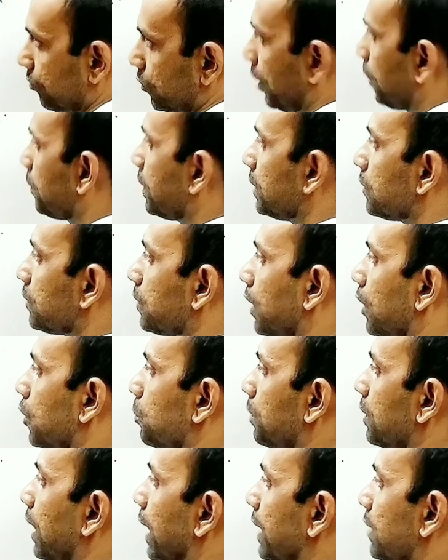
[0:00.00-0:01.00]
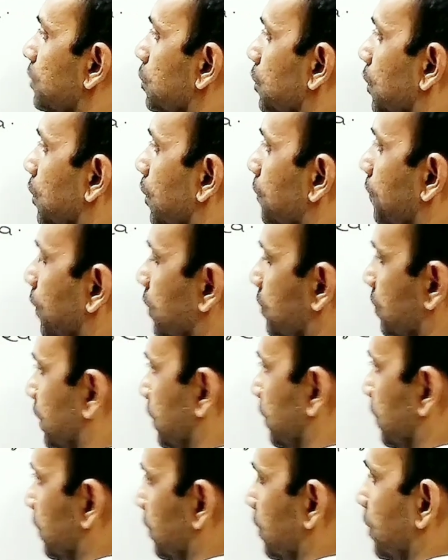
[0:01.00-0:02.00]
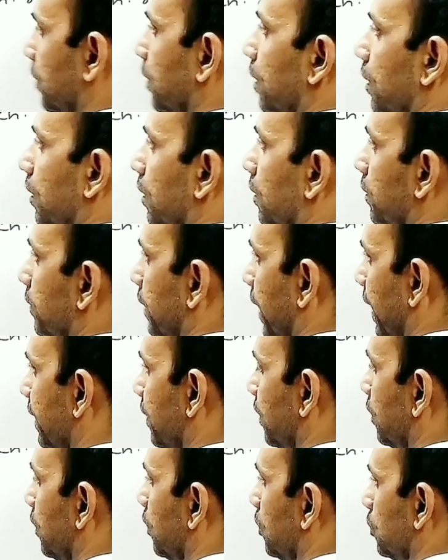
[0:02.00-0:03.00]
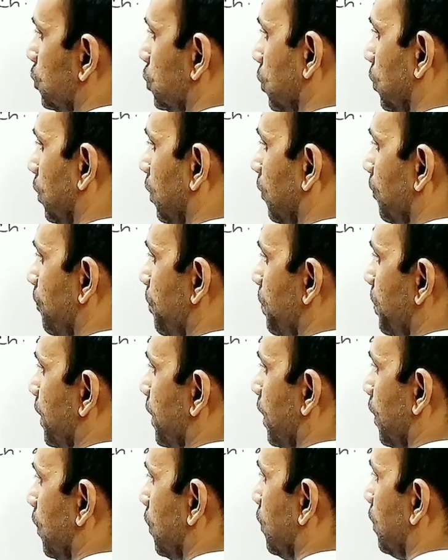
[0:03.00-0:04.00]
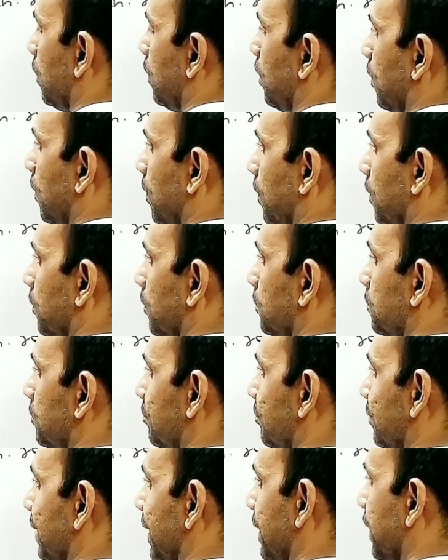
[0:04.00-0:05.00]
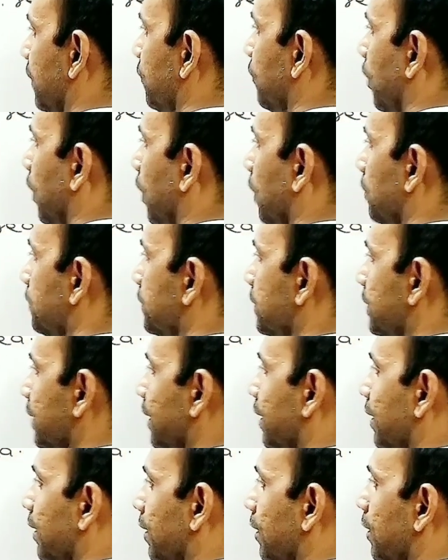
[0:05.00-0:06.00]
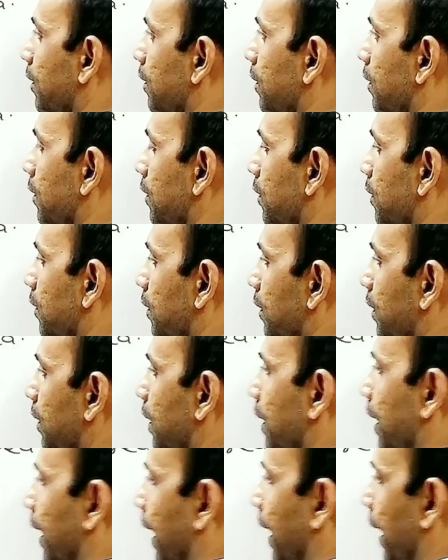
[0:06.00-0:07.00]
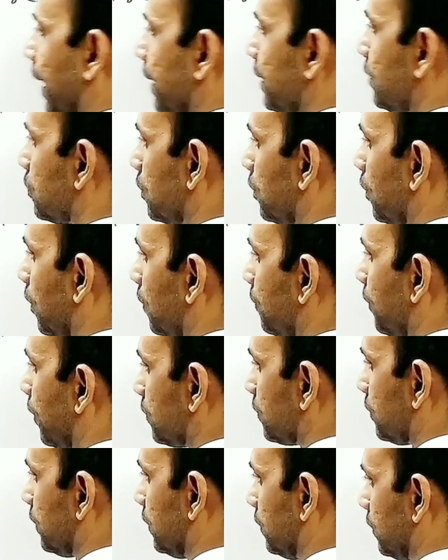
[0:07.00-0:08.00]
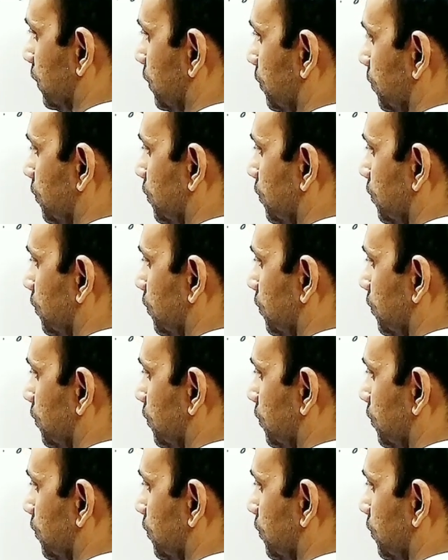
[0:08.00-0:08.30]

So I'm concerned about the addition of oxygen, right? So it involves addition of oxygen,